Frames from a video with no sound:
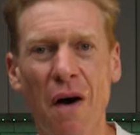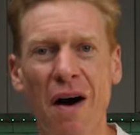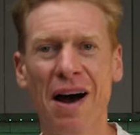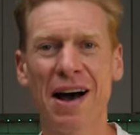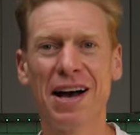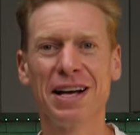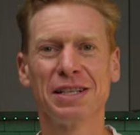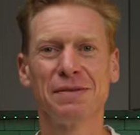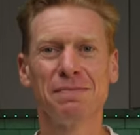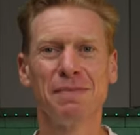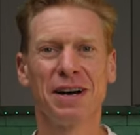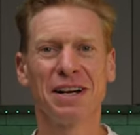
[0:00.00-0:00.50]
quite
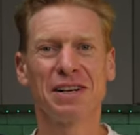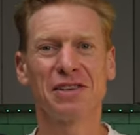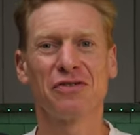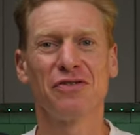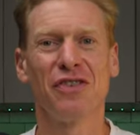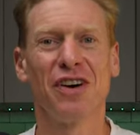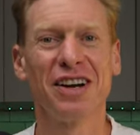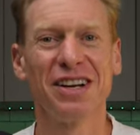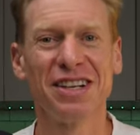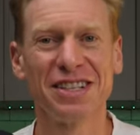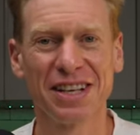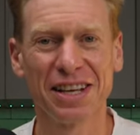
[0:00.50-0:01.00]
as much
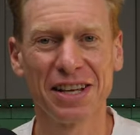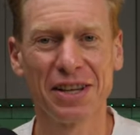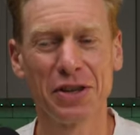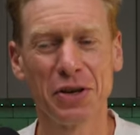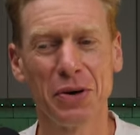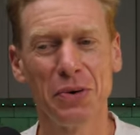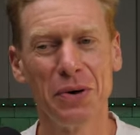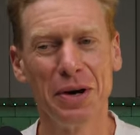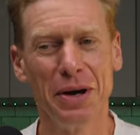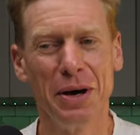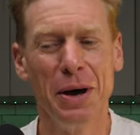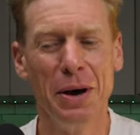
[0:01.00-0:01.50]
fun as I
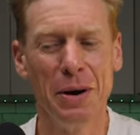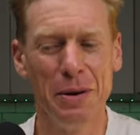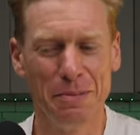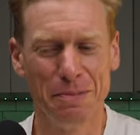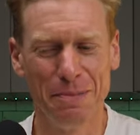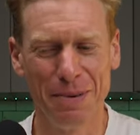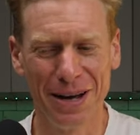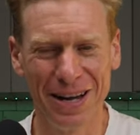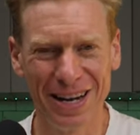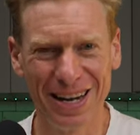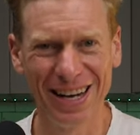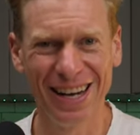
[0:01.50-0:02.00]
thought it
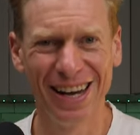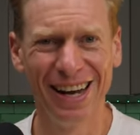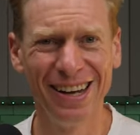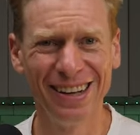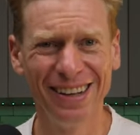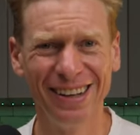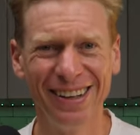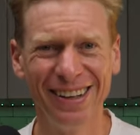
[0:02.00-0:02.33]
would be.